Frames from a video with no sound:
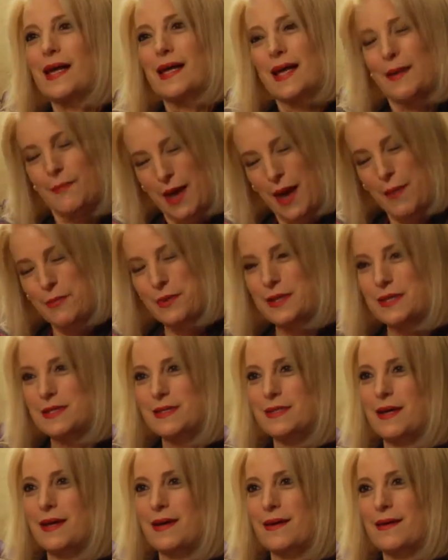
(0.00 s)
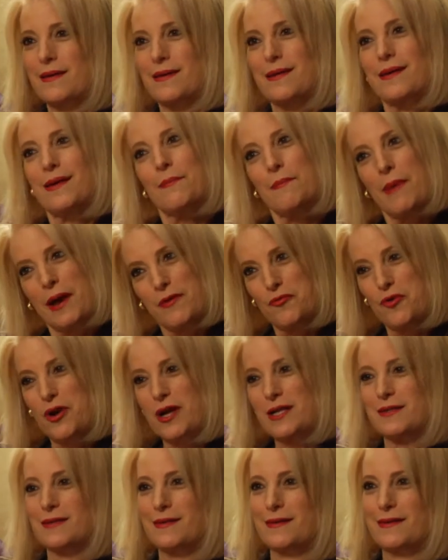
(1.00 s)
and I'm happy to say, my
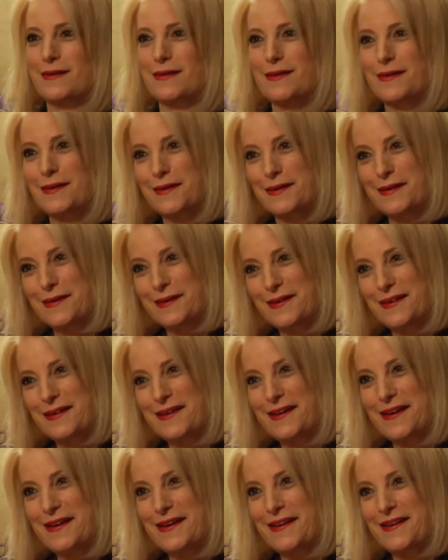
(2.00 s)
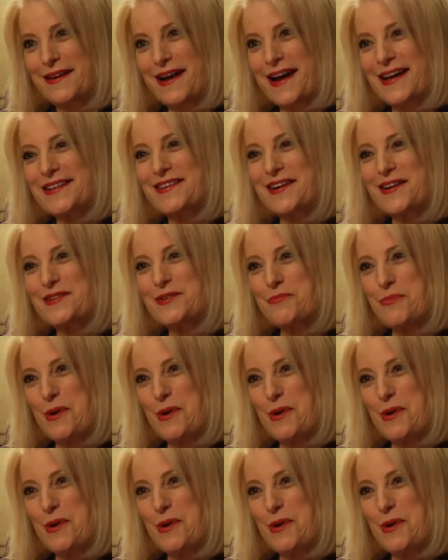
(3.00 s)
friend. Hi, Dr.